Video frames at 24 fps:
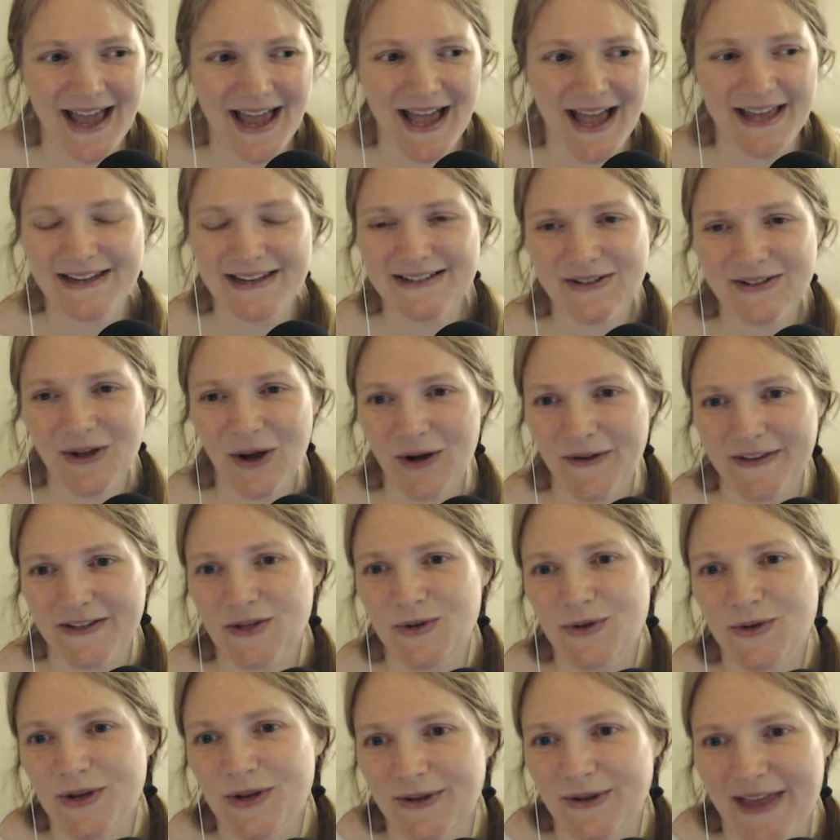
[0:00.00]
And it's hard.
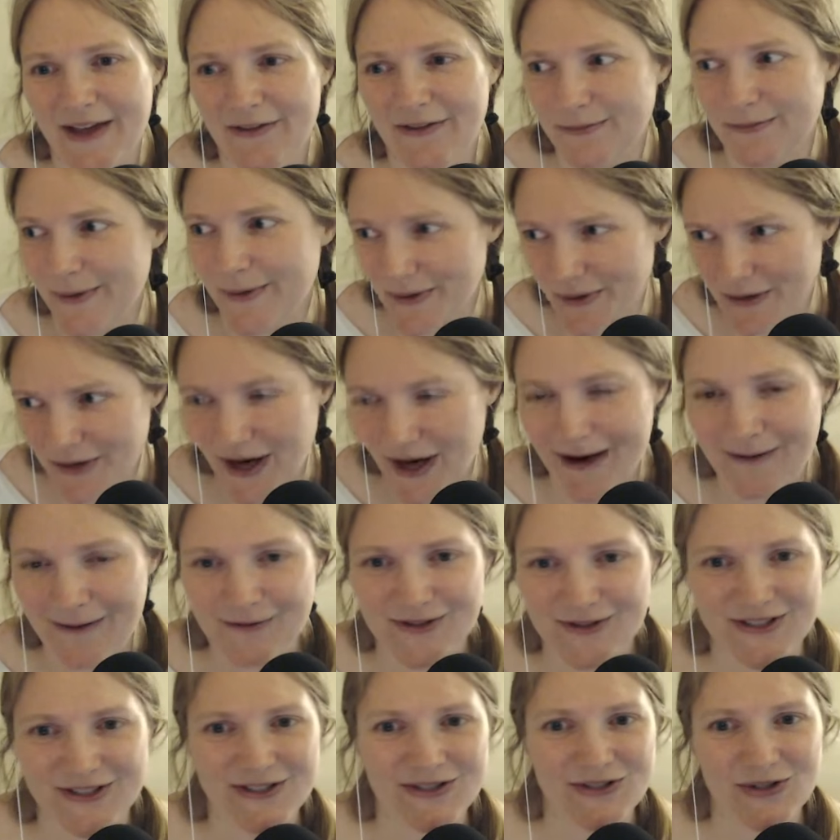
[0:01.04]
Like you hear that from other
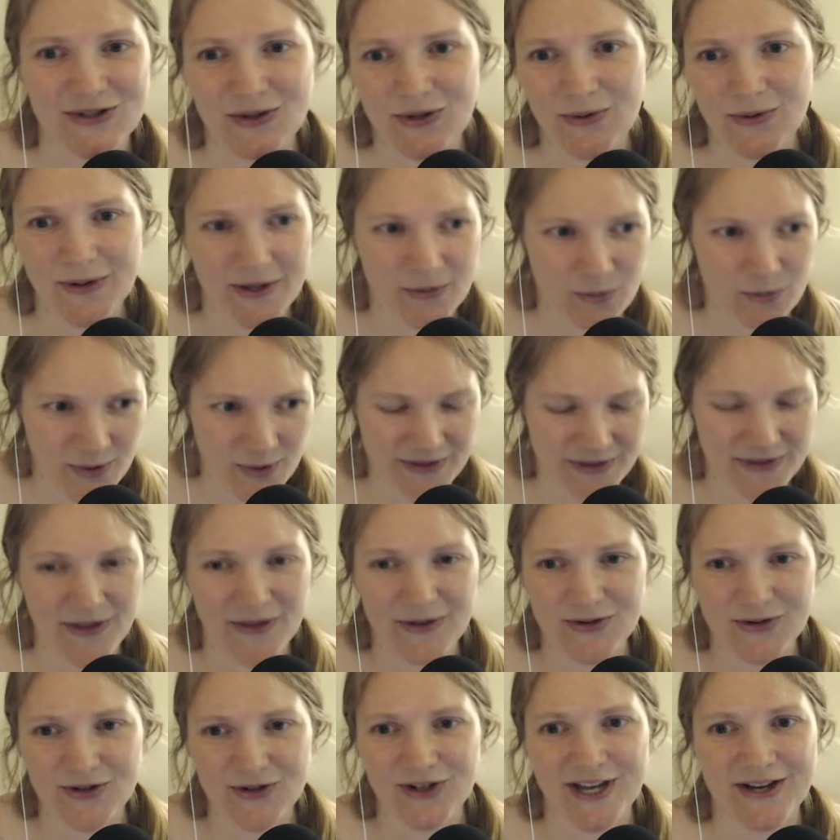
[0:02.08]
conferences too, like with
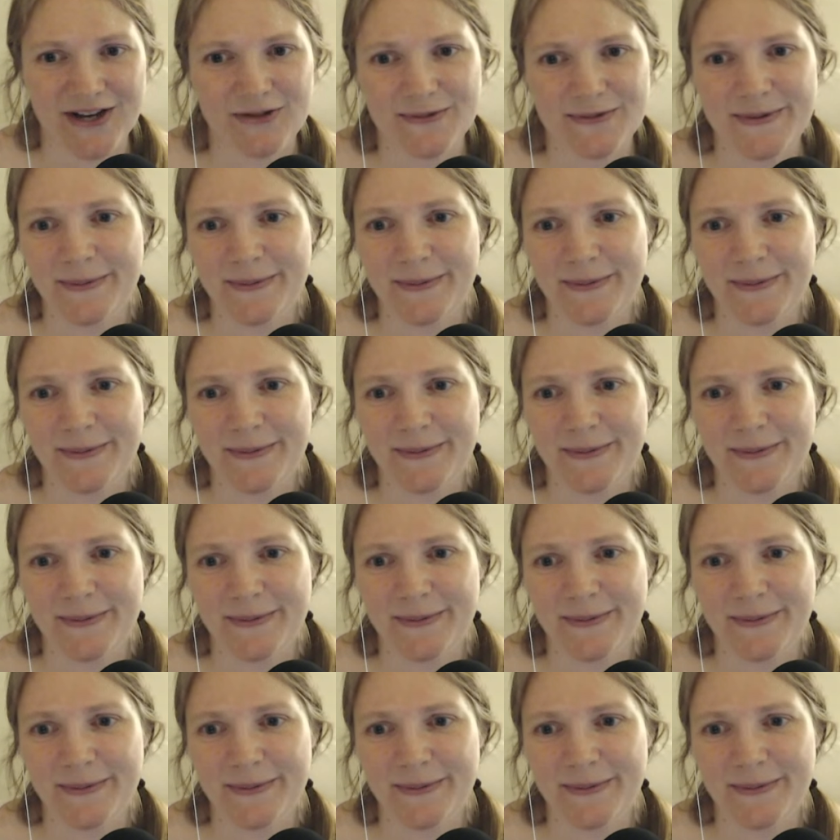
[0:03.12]
other creators.